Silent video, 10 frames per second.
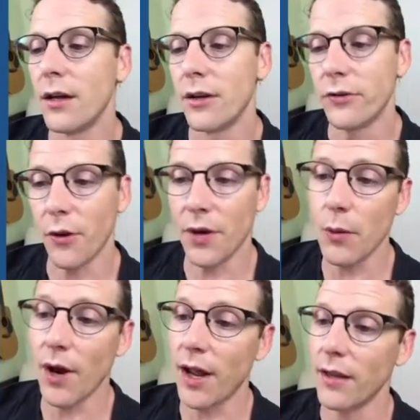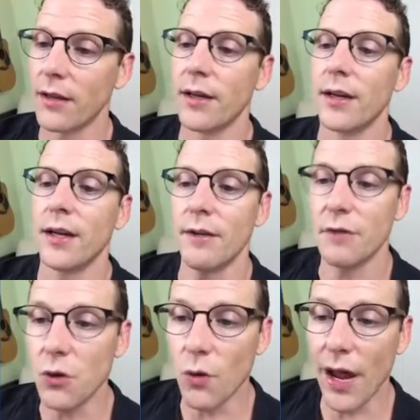So anyway, if
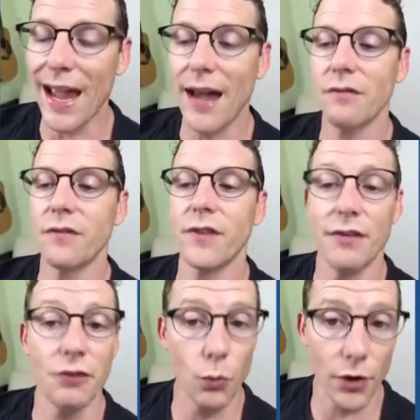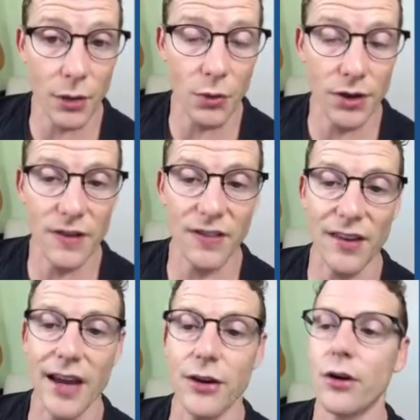you're working with a
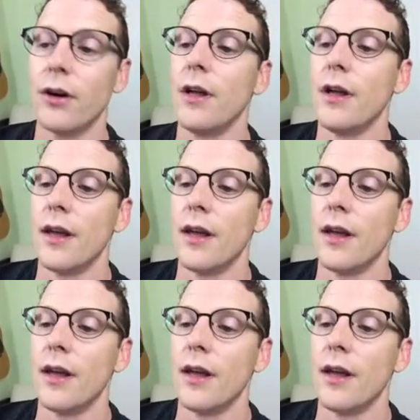designer